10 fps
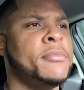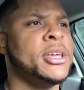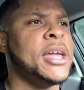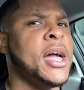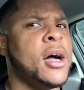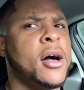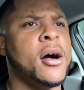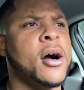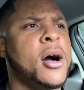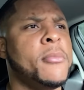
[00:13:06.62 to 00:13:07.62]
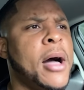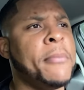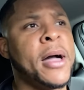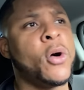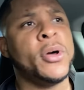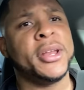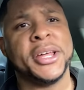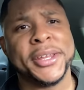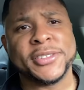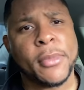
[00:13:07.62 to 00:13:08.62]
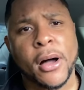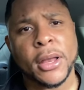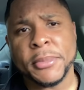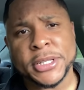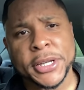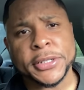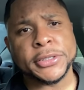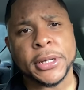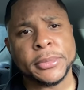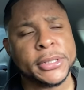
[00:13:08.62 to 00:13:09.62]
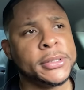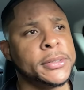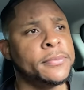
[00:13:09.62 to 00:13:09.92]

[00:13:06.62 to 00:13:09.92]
I'm not going to Lenox Mall. Let me tell you something,